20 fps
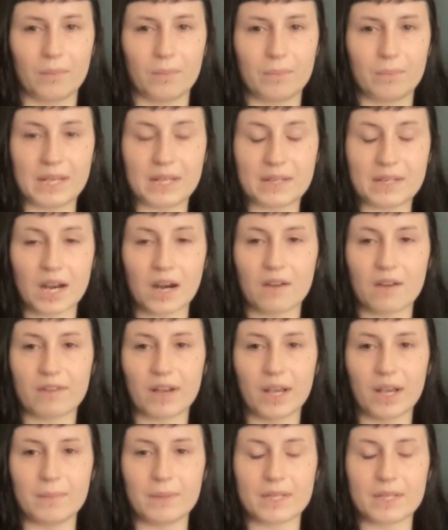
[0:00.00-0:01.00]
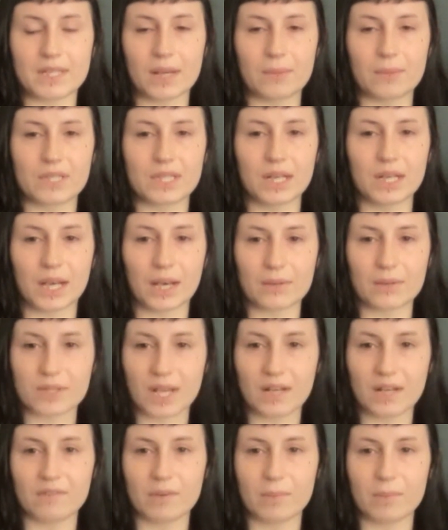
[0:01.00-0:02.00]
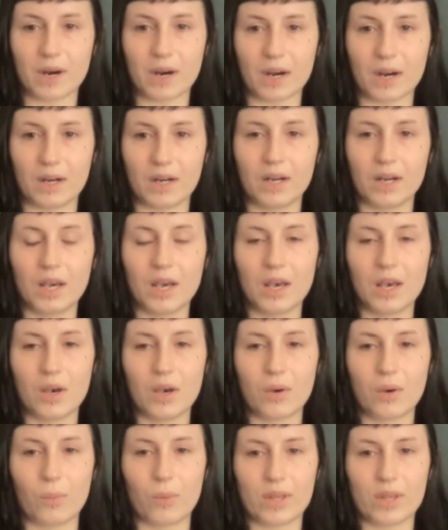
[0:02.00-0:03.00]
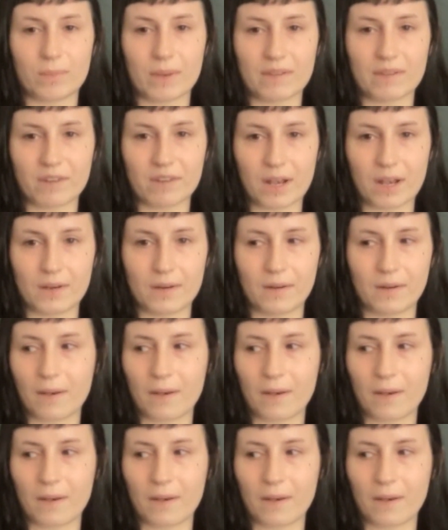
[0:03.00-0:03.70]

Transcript: being terrified because I was sitting outside of a bar with my friend,